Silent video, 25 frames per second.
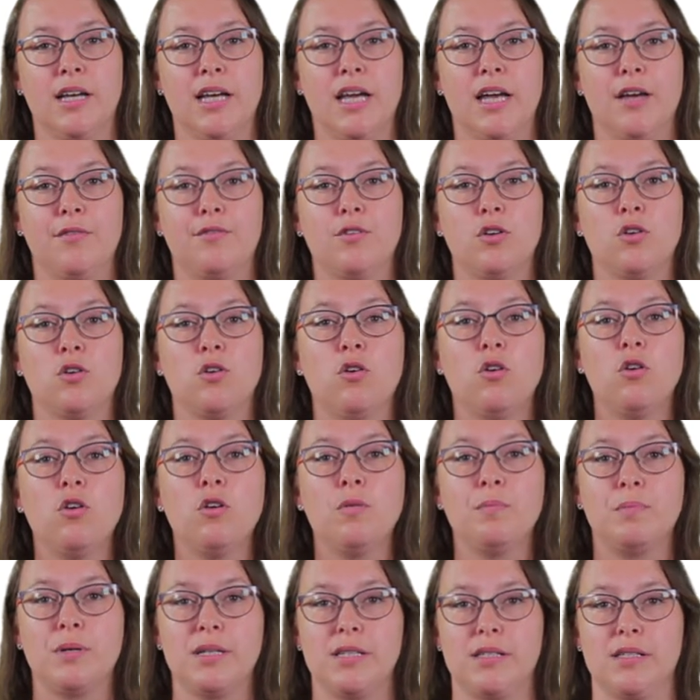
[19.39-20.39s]
If your
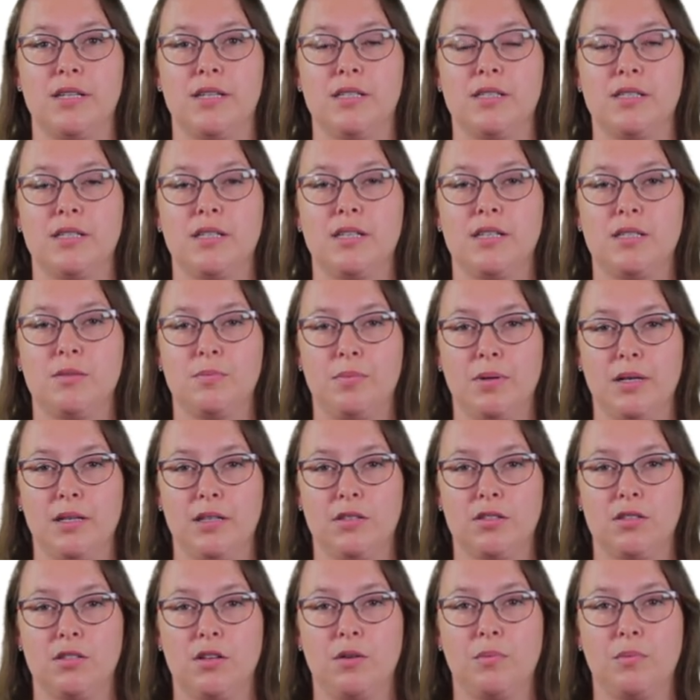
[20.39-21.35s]
whole business is built